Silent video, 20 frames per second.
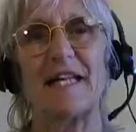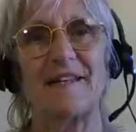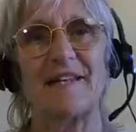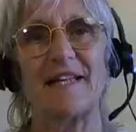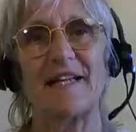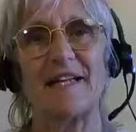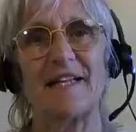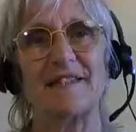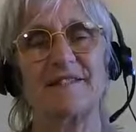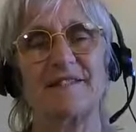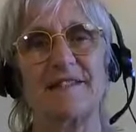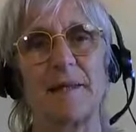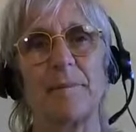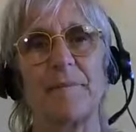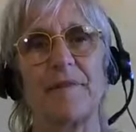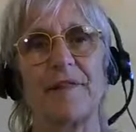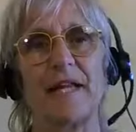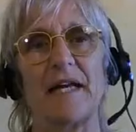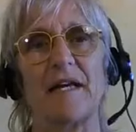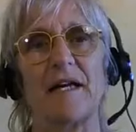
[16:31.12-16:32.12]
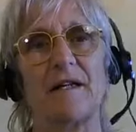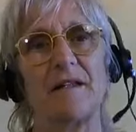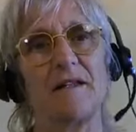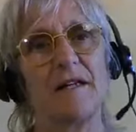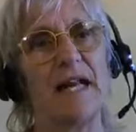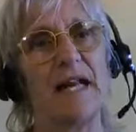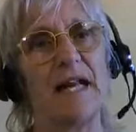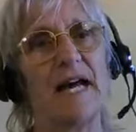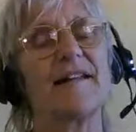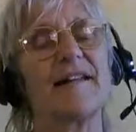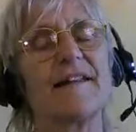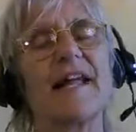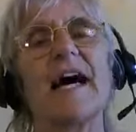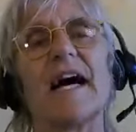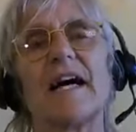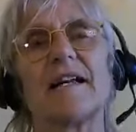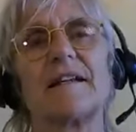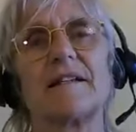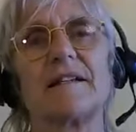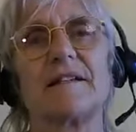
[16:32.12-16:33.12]
that there's no. something like
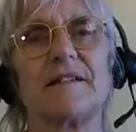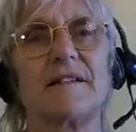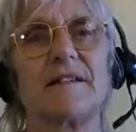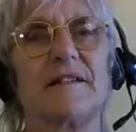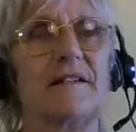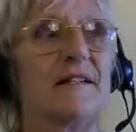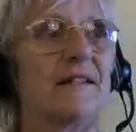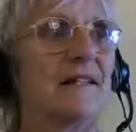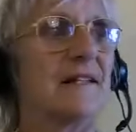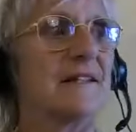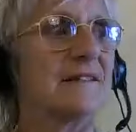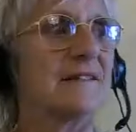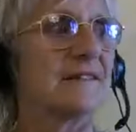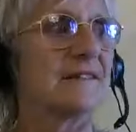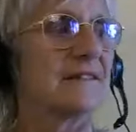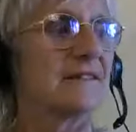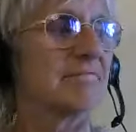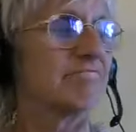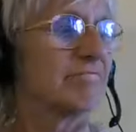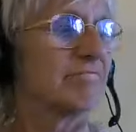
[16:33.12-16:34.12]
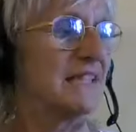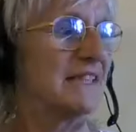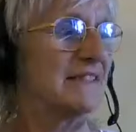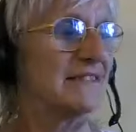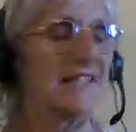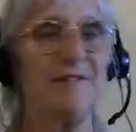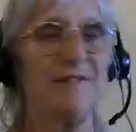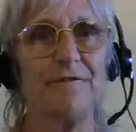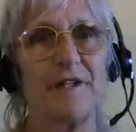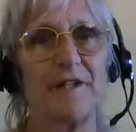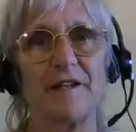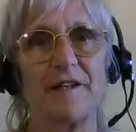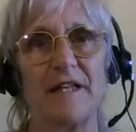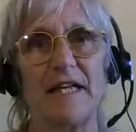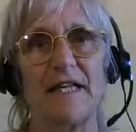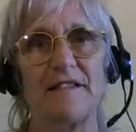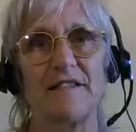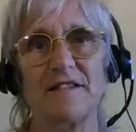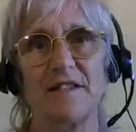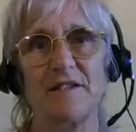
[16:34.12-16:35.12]
that it's it's
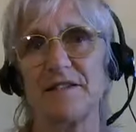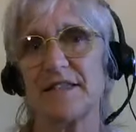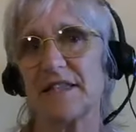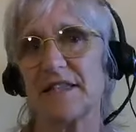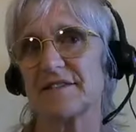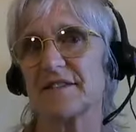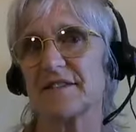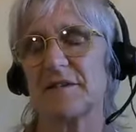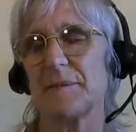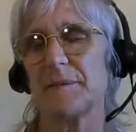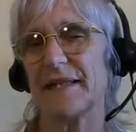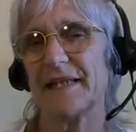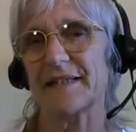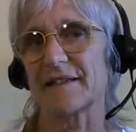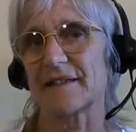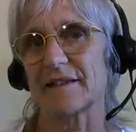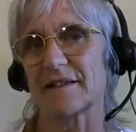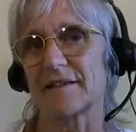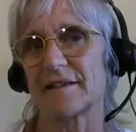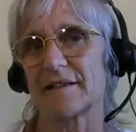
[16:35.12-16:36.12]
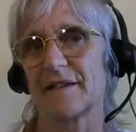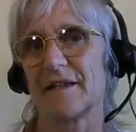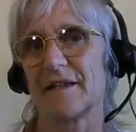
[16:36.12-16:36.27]
everything so it doesn't mm. matter